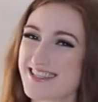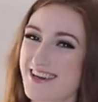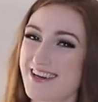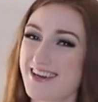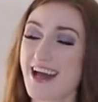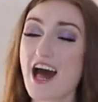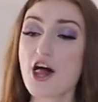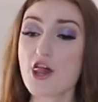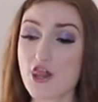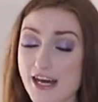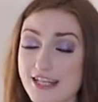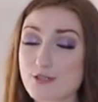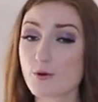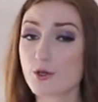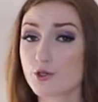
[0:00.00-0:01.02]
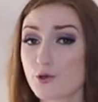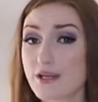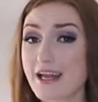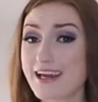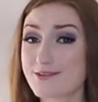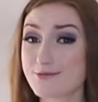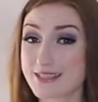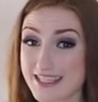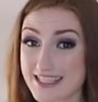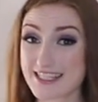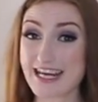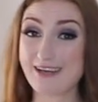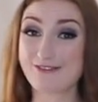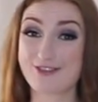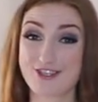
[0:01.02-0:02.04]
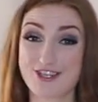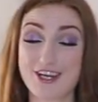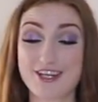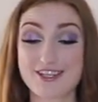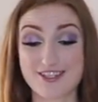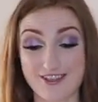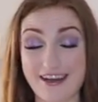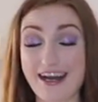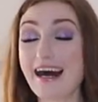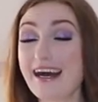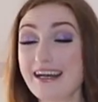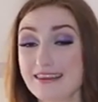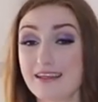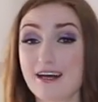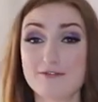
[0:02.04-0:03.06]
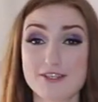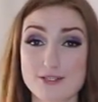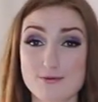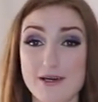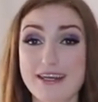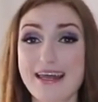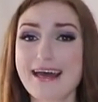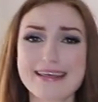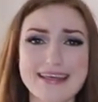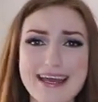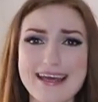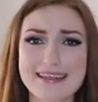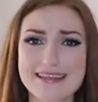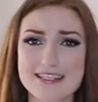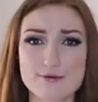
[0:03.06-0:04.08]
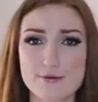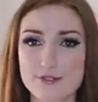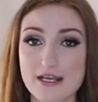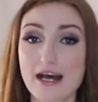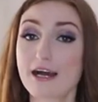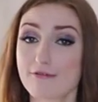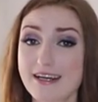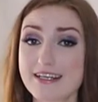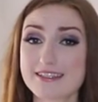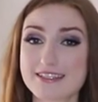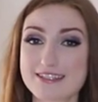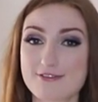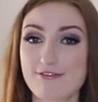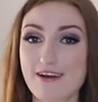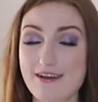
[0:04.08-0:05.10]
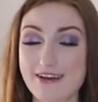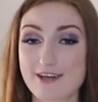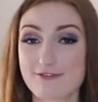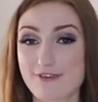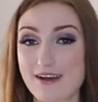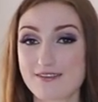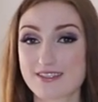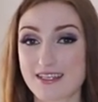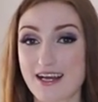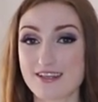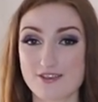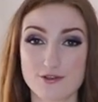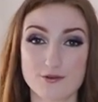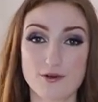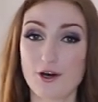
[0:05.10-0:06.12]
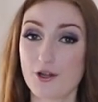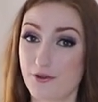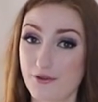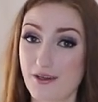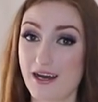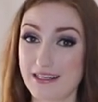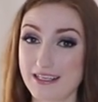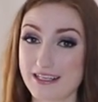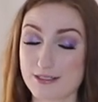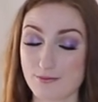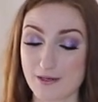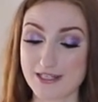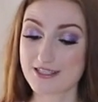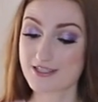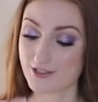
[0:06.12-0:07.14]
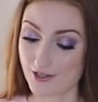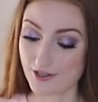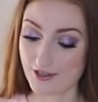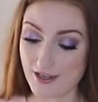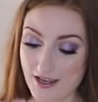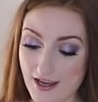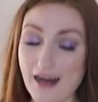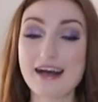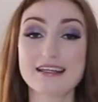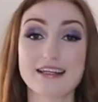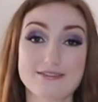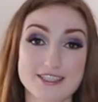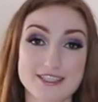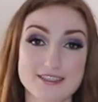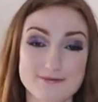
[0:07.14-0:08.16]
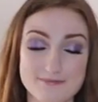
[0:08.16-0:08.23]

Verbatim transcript: So that's what you'll get with this type of shirt. So I love this one. Again, this was, I rated this five out of five stars on, on AliExpress, so I love it.